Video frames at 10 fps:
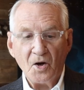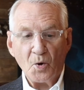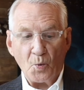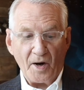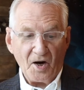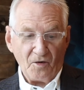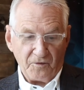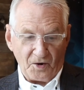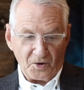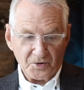Well,
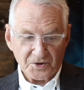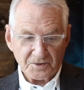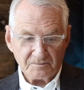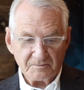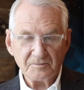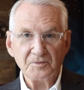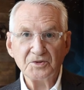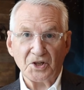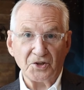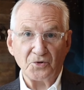folks,
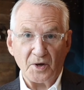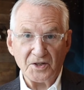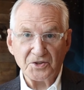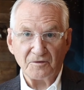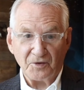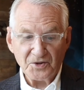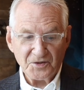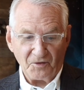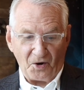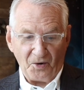it's a good question, first
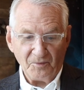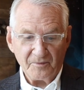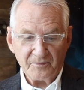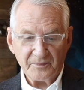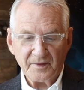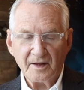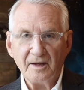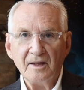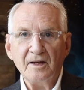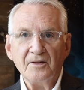of all.
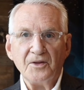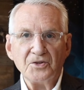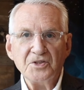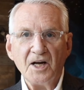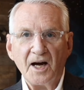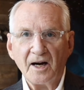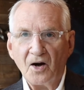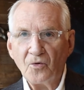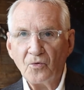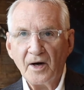There's not
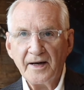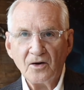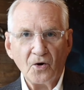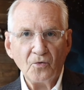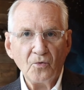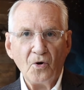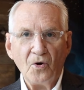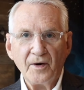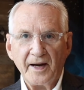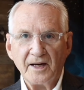a right or
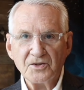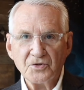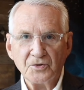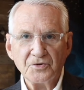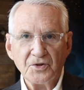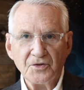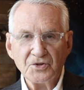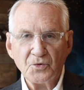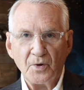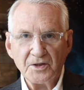wrong answer to this
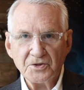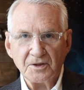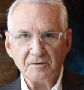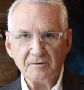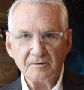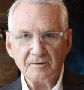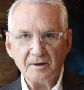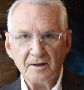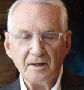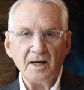question.
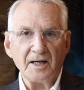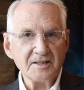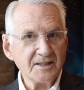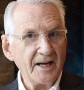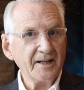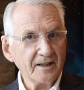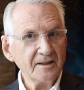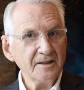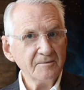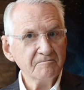
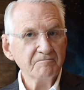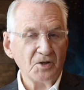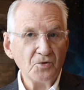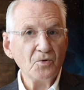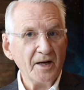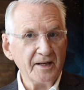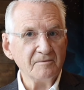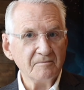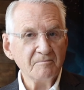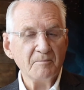Aesthetically, you're right.
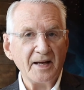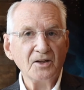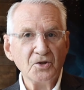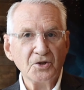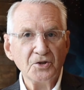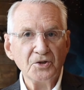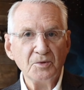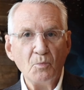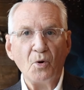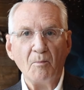It may look good,
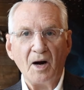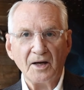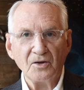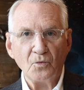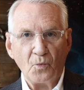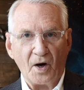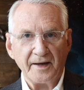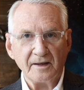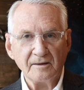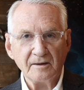more modern
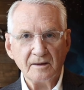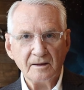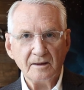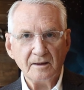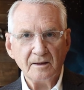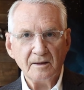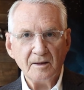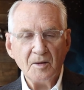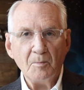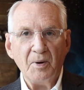white.
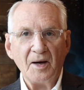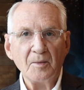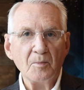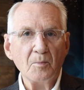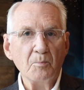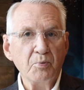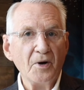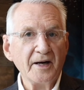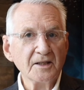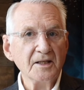But
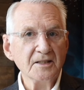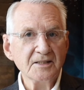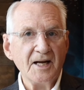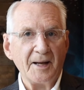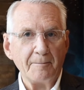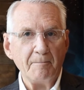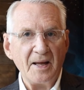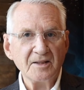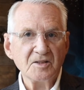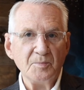brick is not
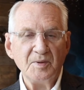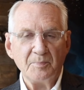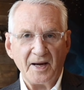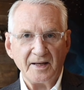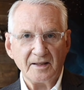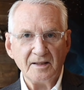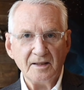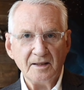meant to be painted.